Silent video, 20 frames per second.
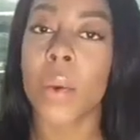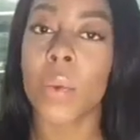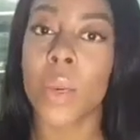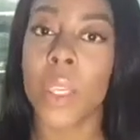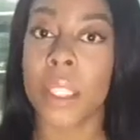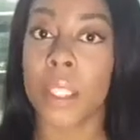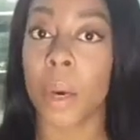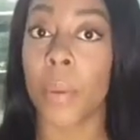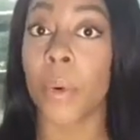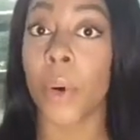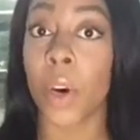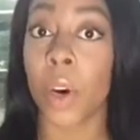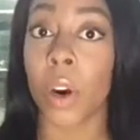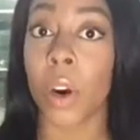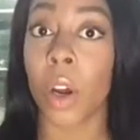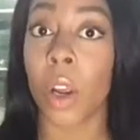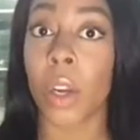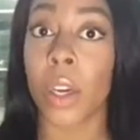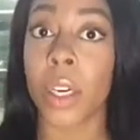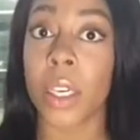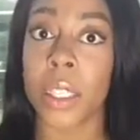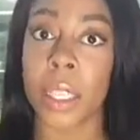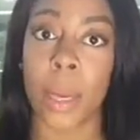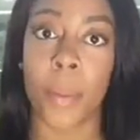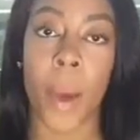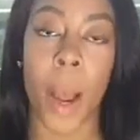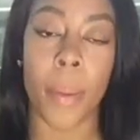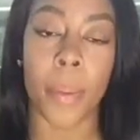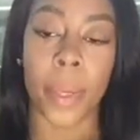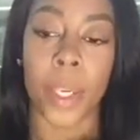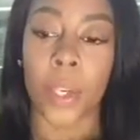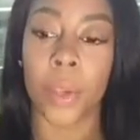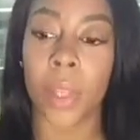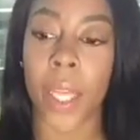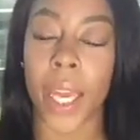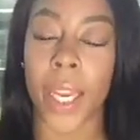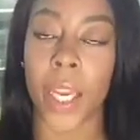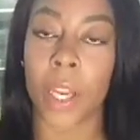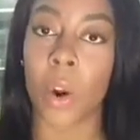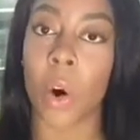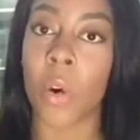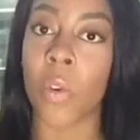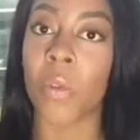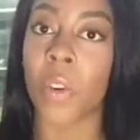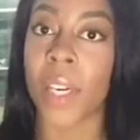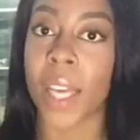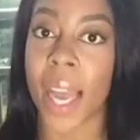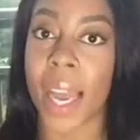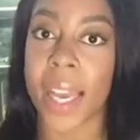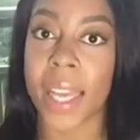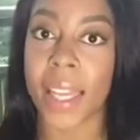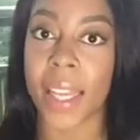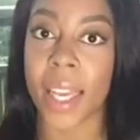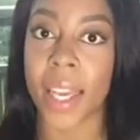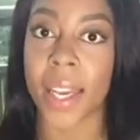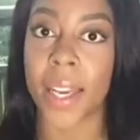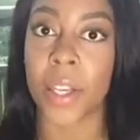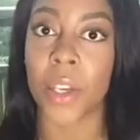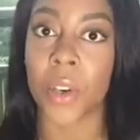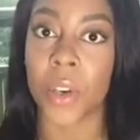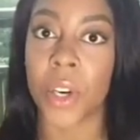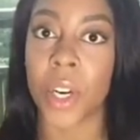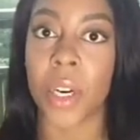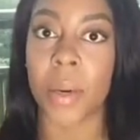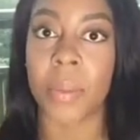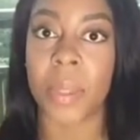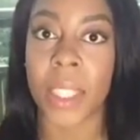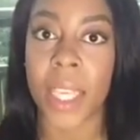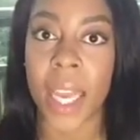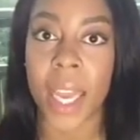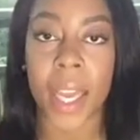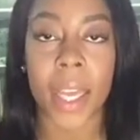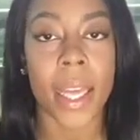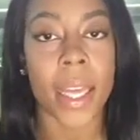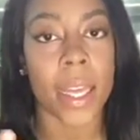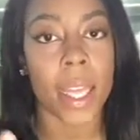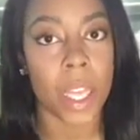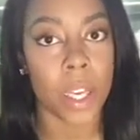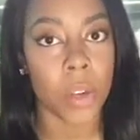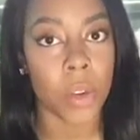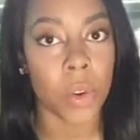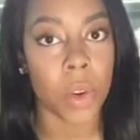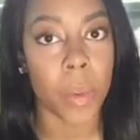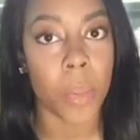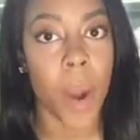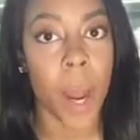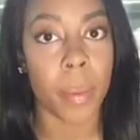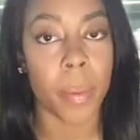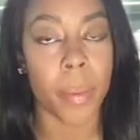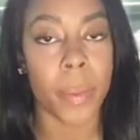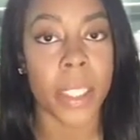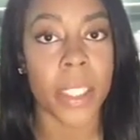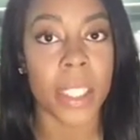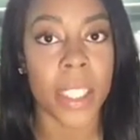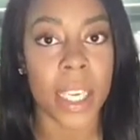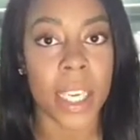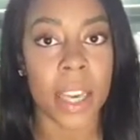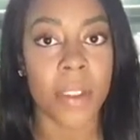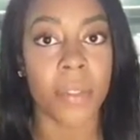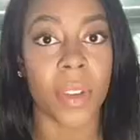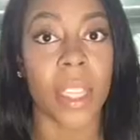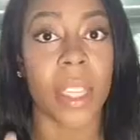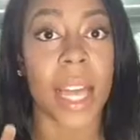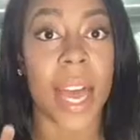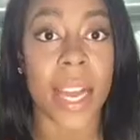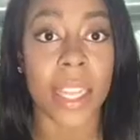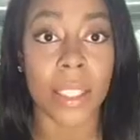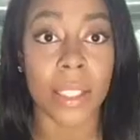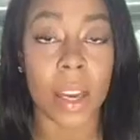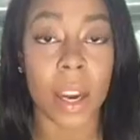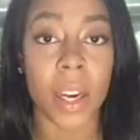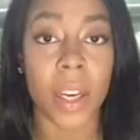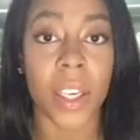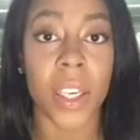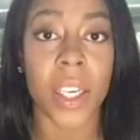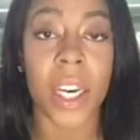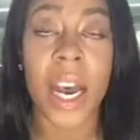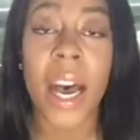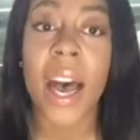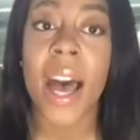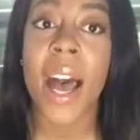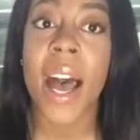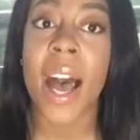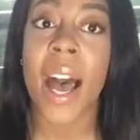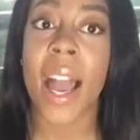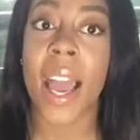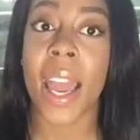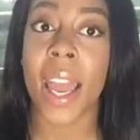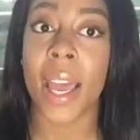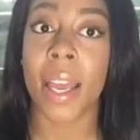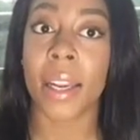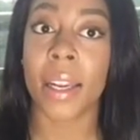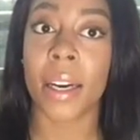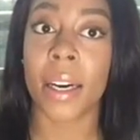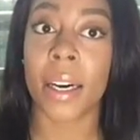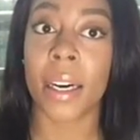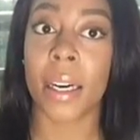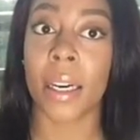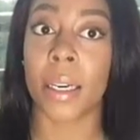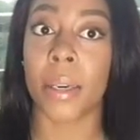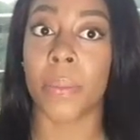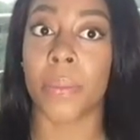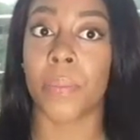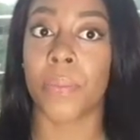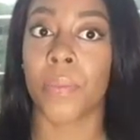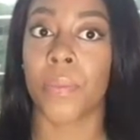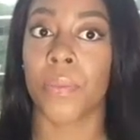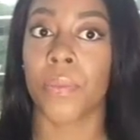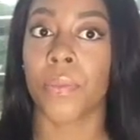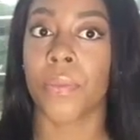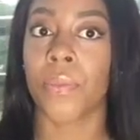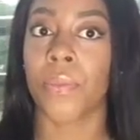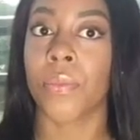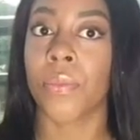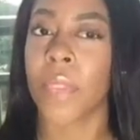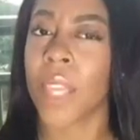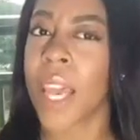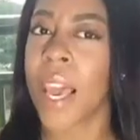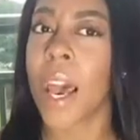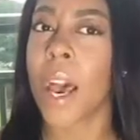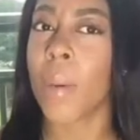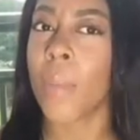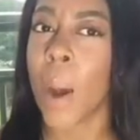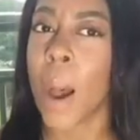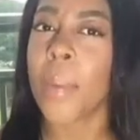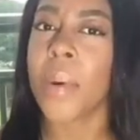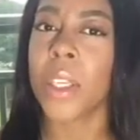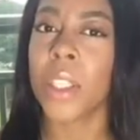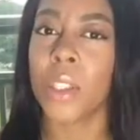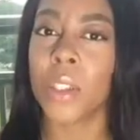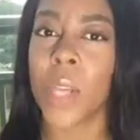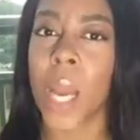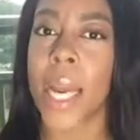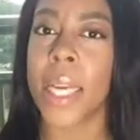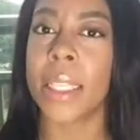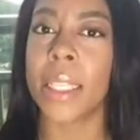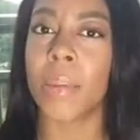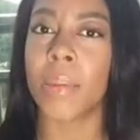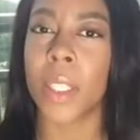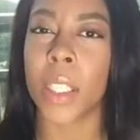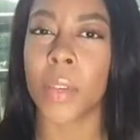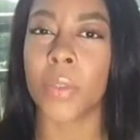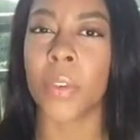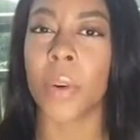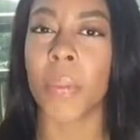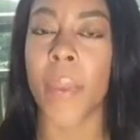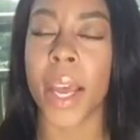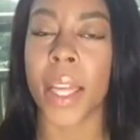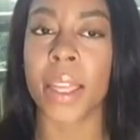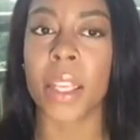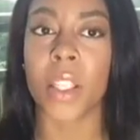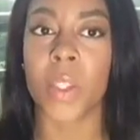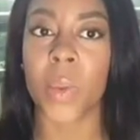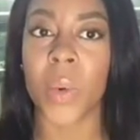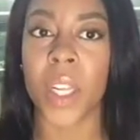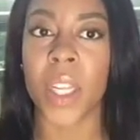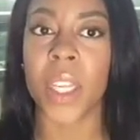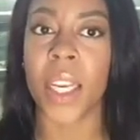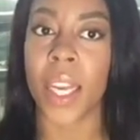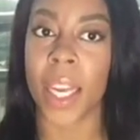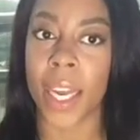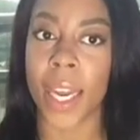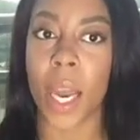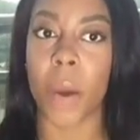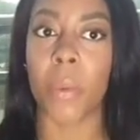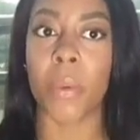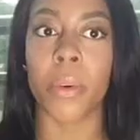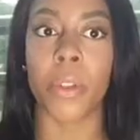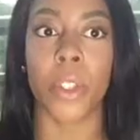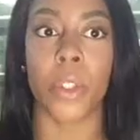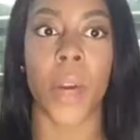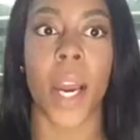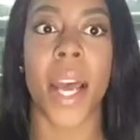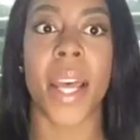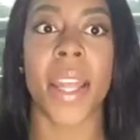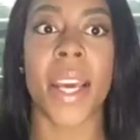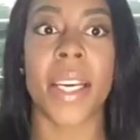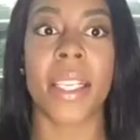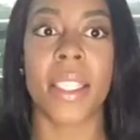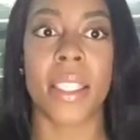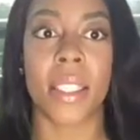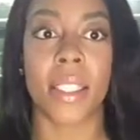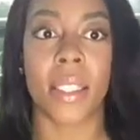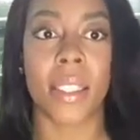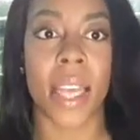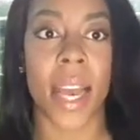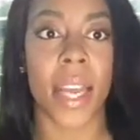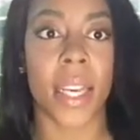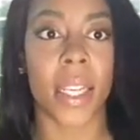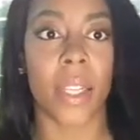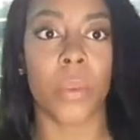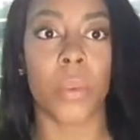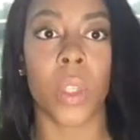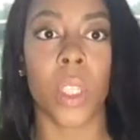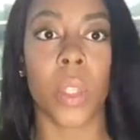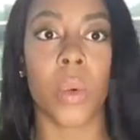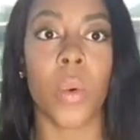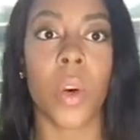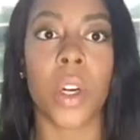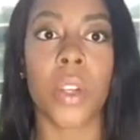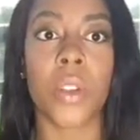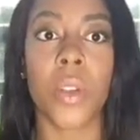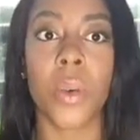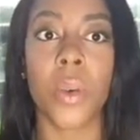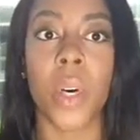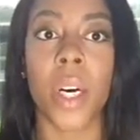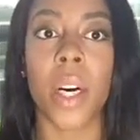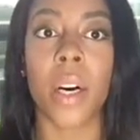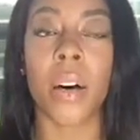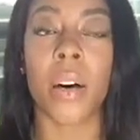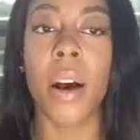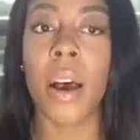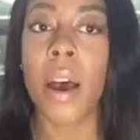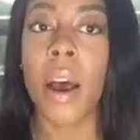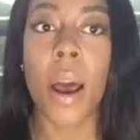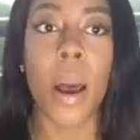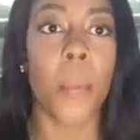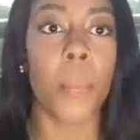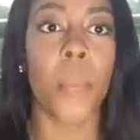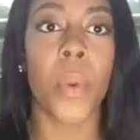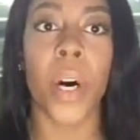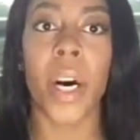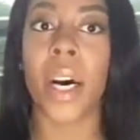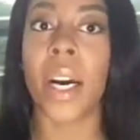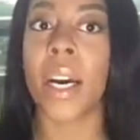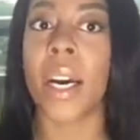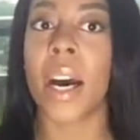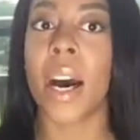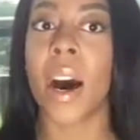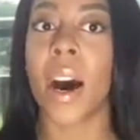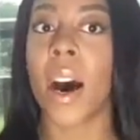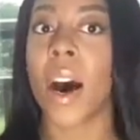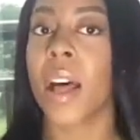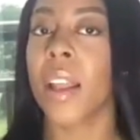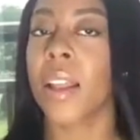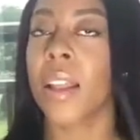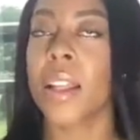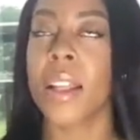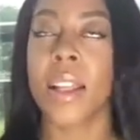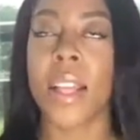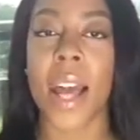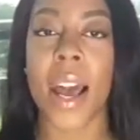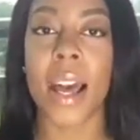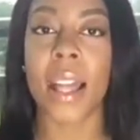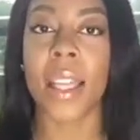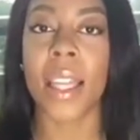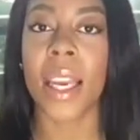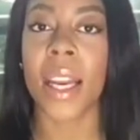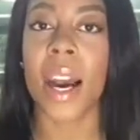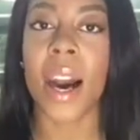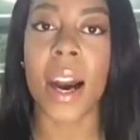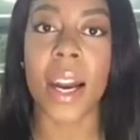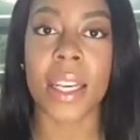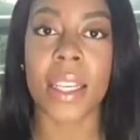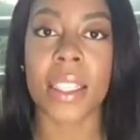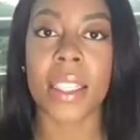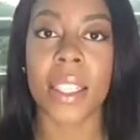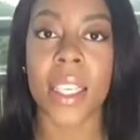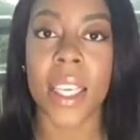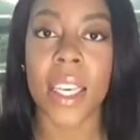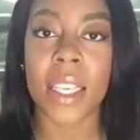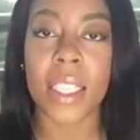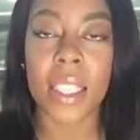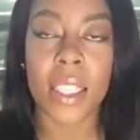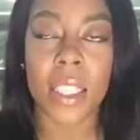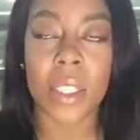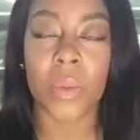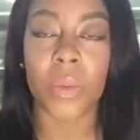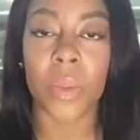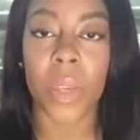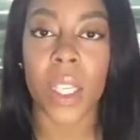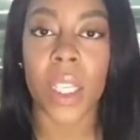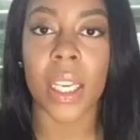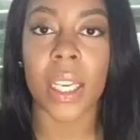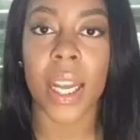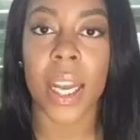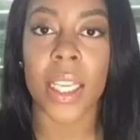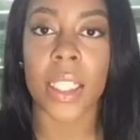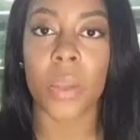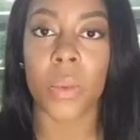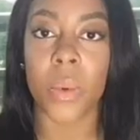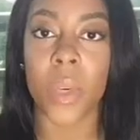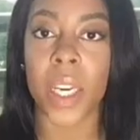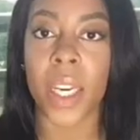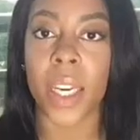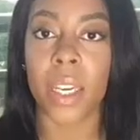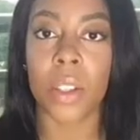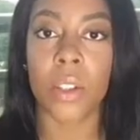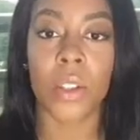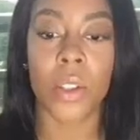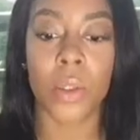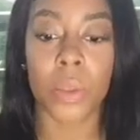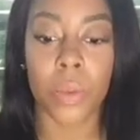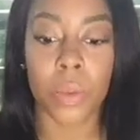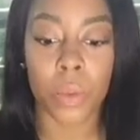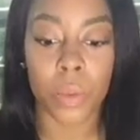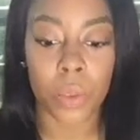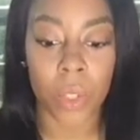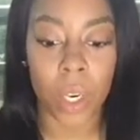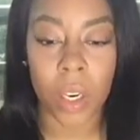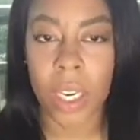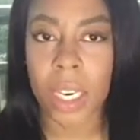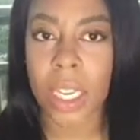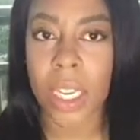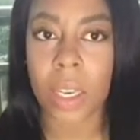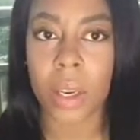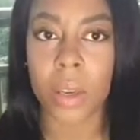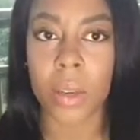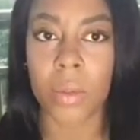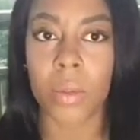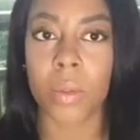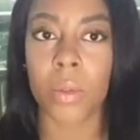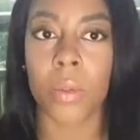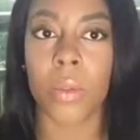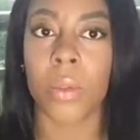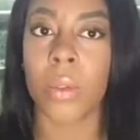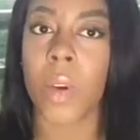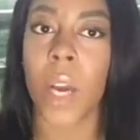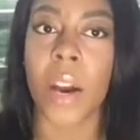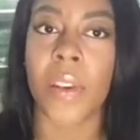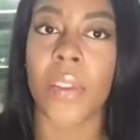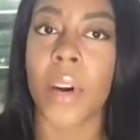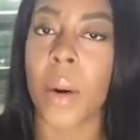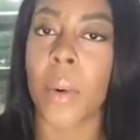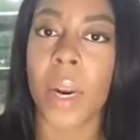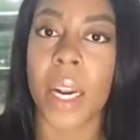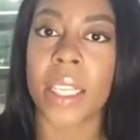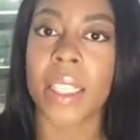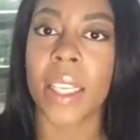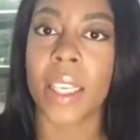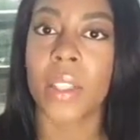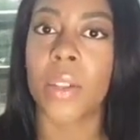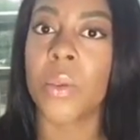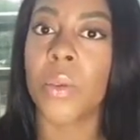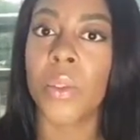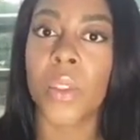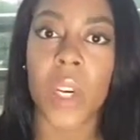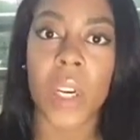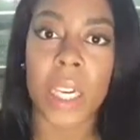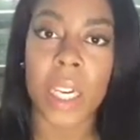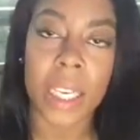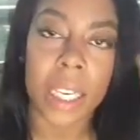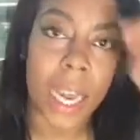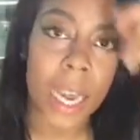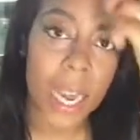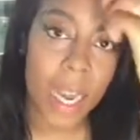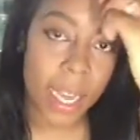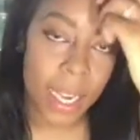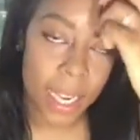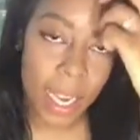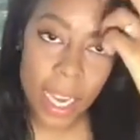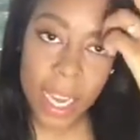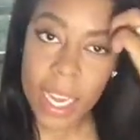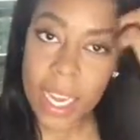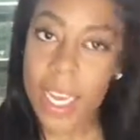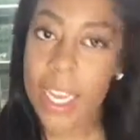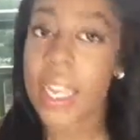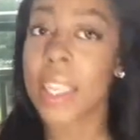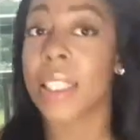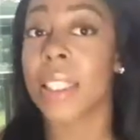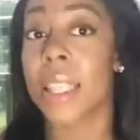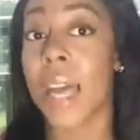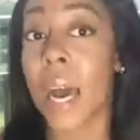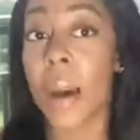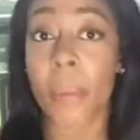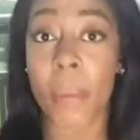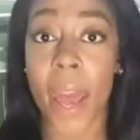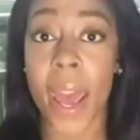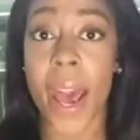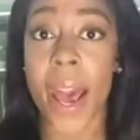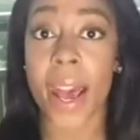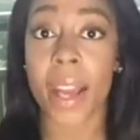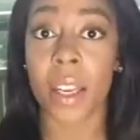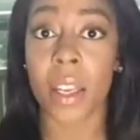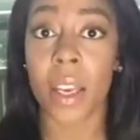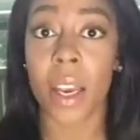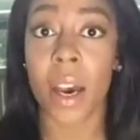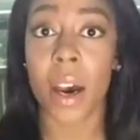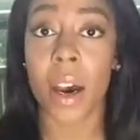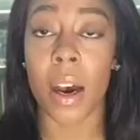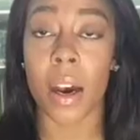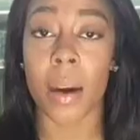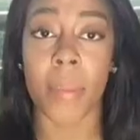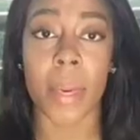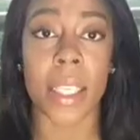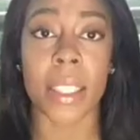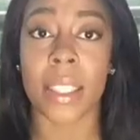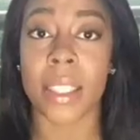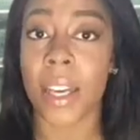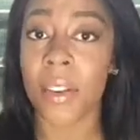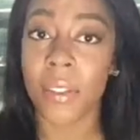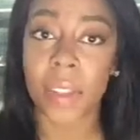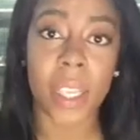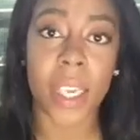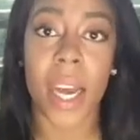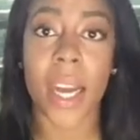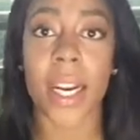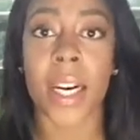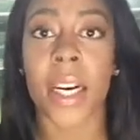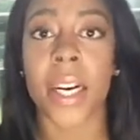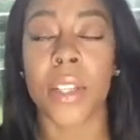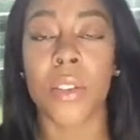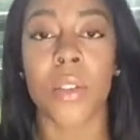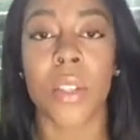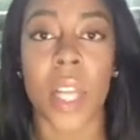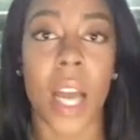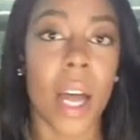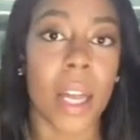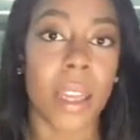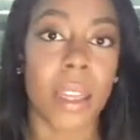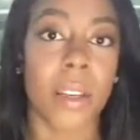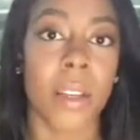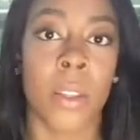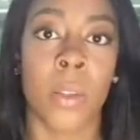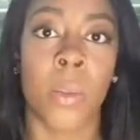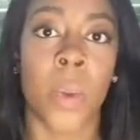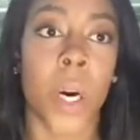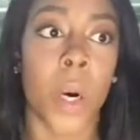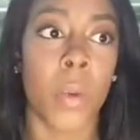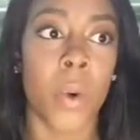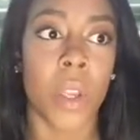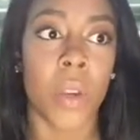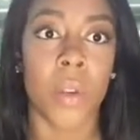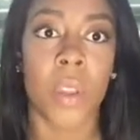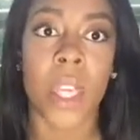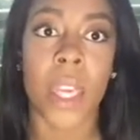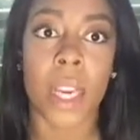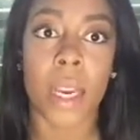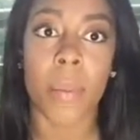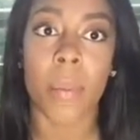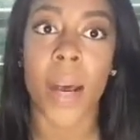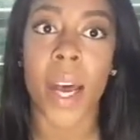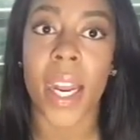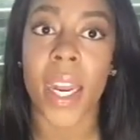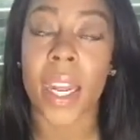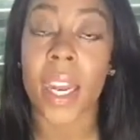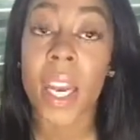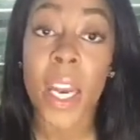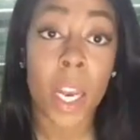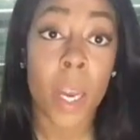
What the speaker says: it with some curlers and probably do like an overnight thing, you know what I'm saying? And then you could probably see if it lasts longer. And yeah, probably just try some different methods with it, and I will try that since that didn't really work too well. But other than that, like honestly, it's just a really nice wig. 230, I forgot what I said, 239. It's not bad. It's definitely not $100, but when you think about it,